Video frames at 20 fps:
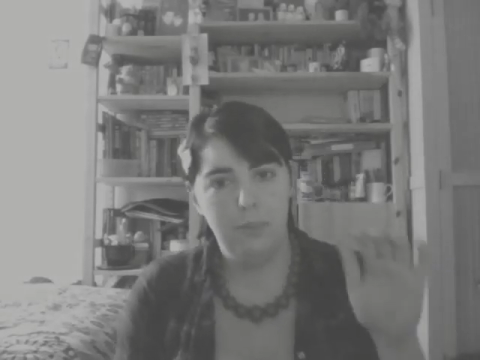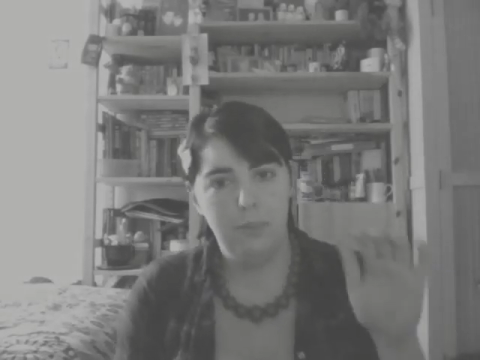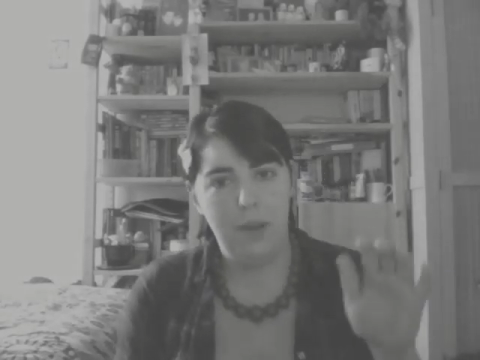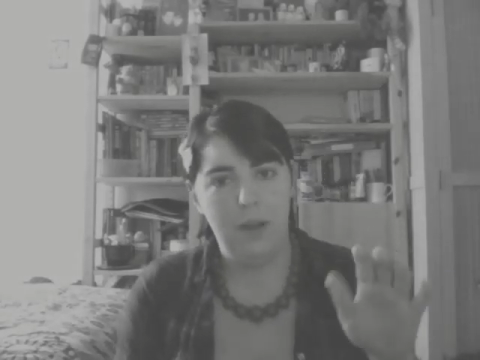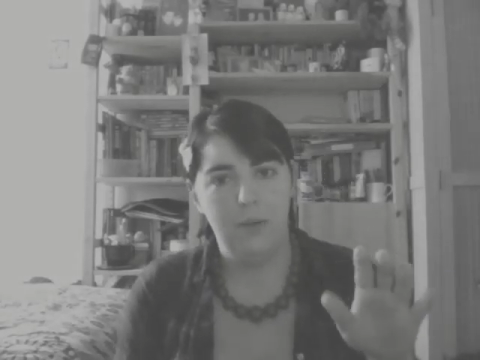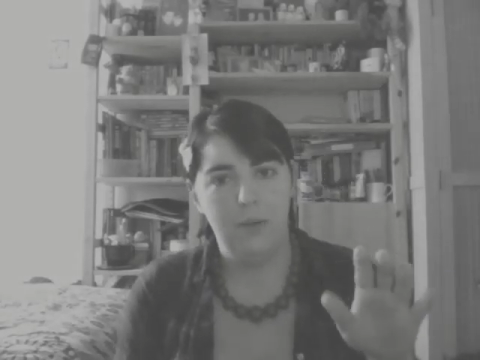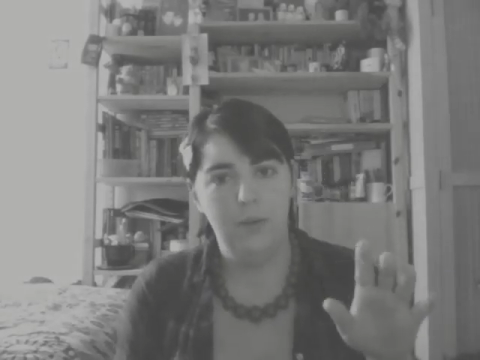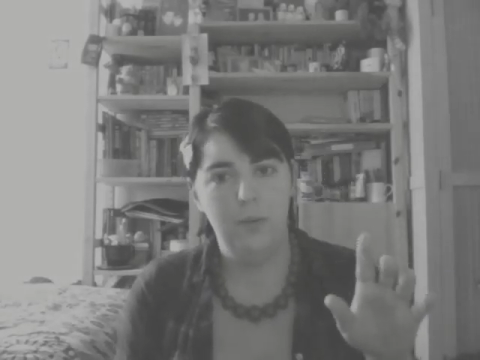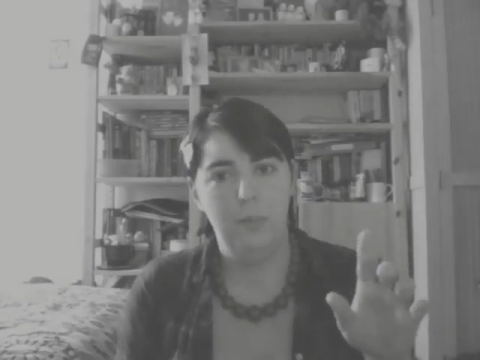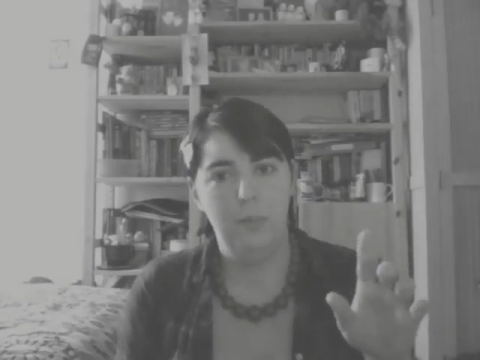
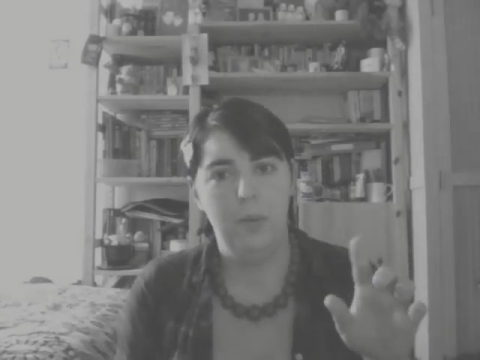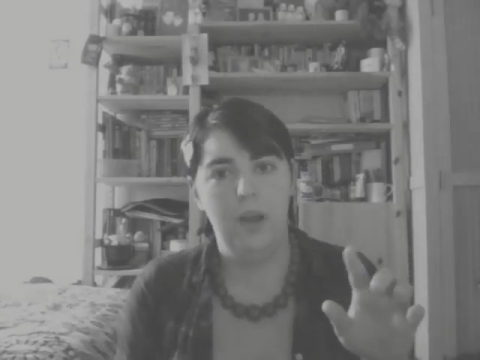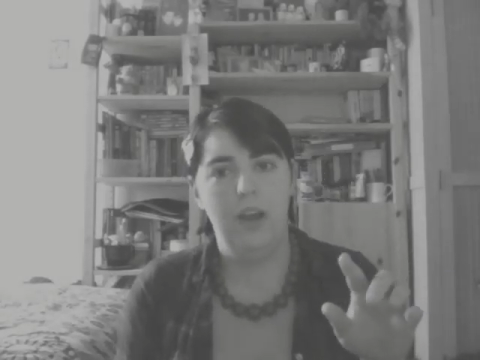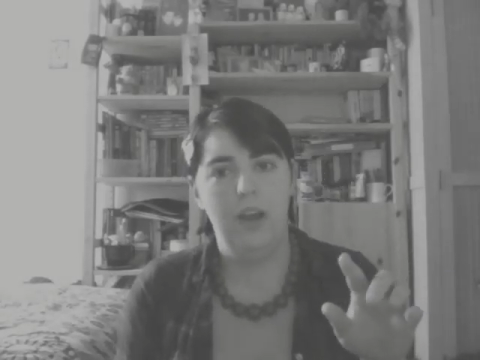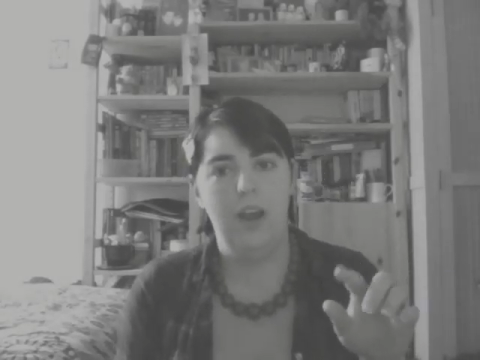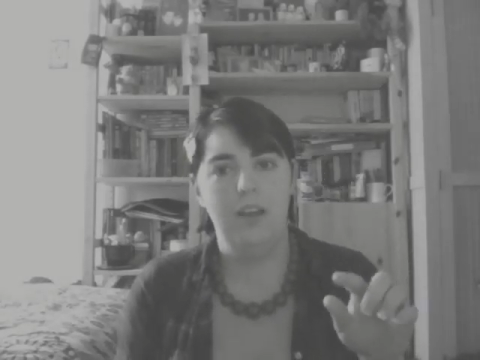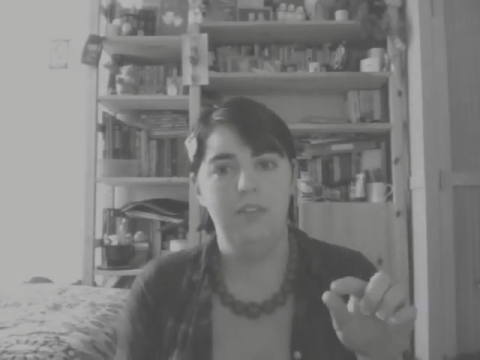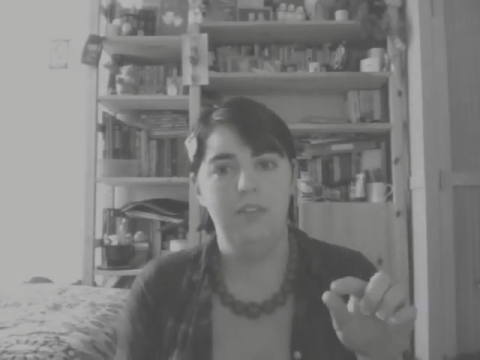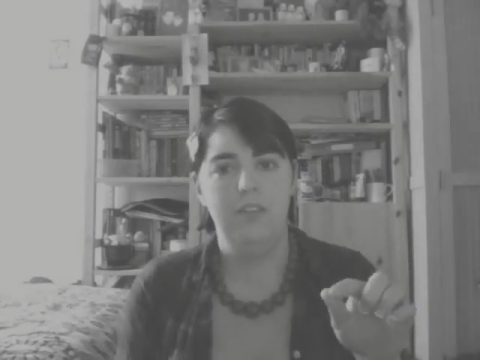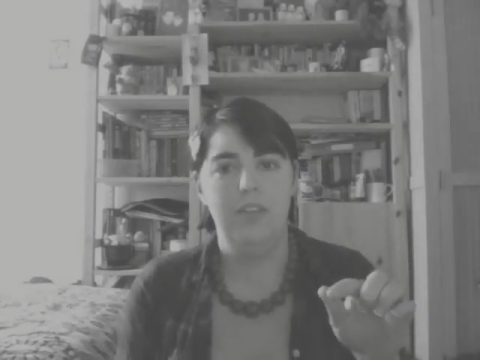about, but
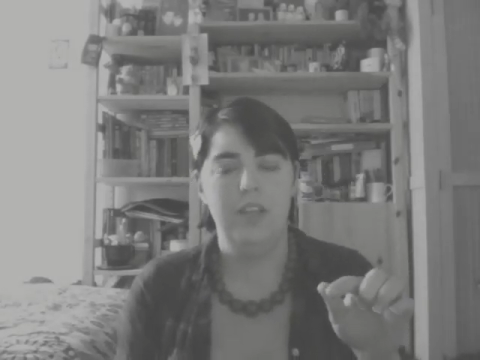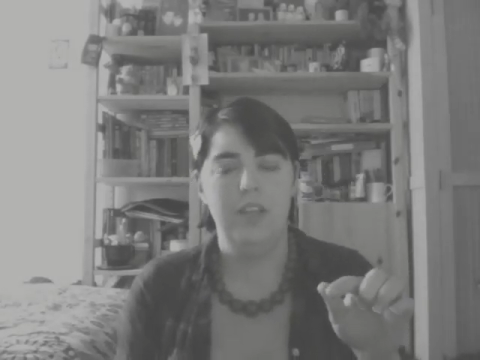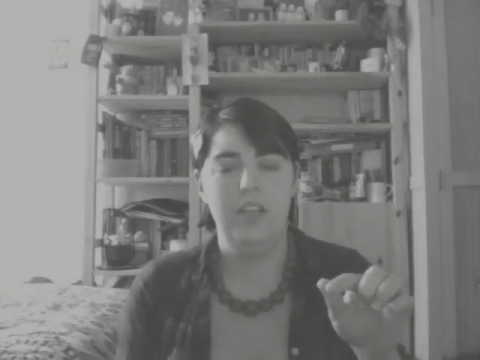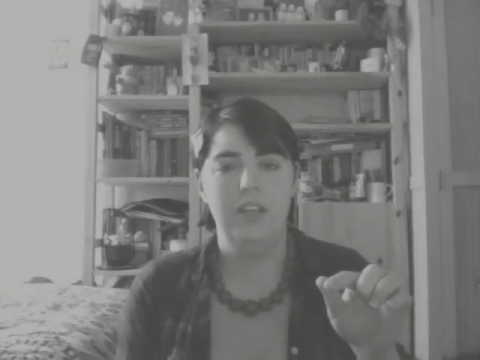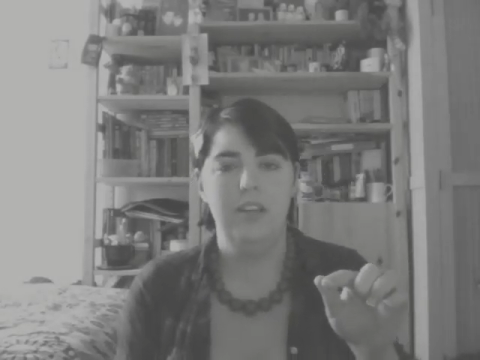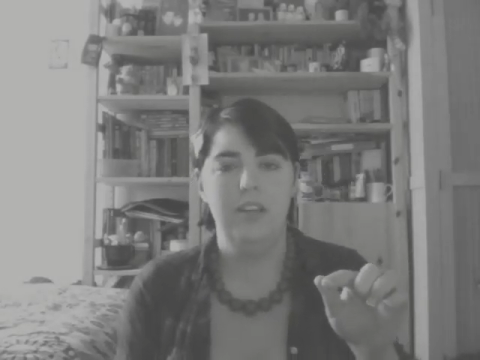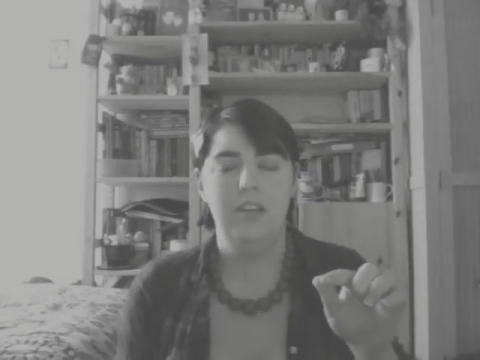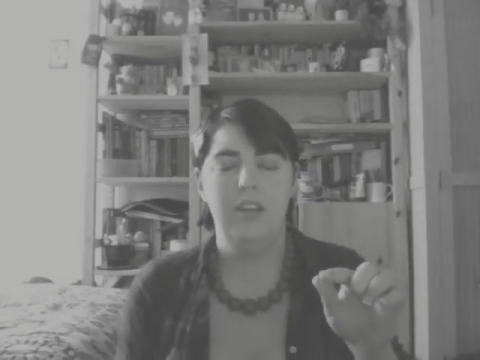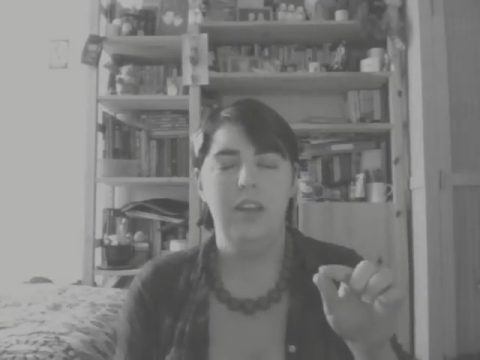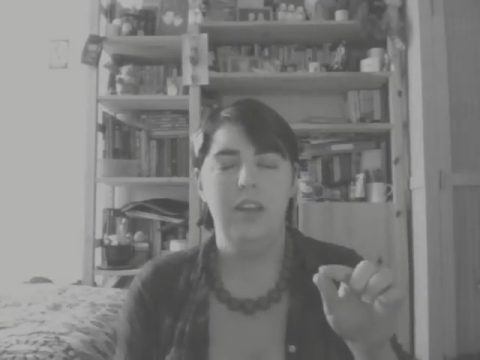I've
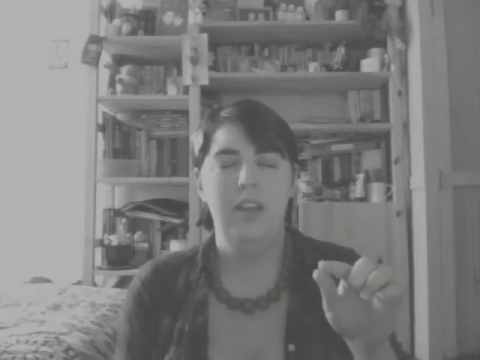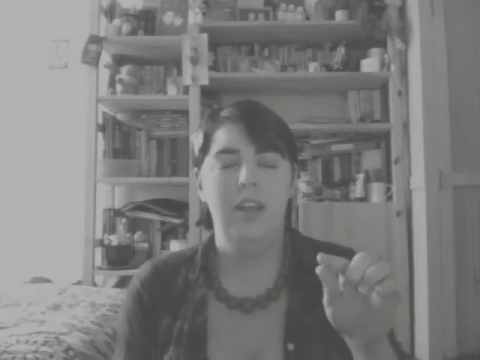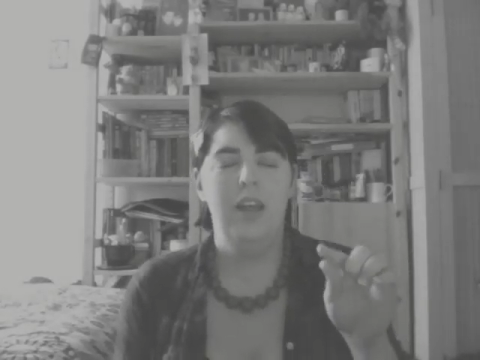seen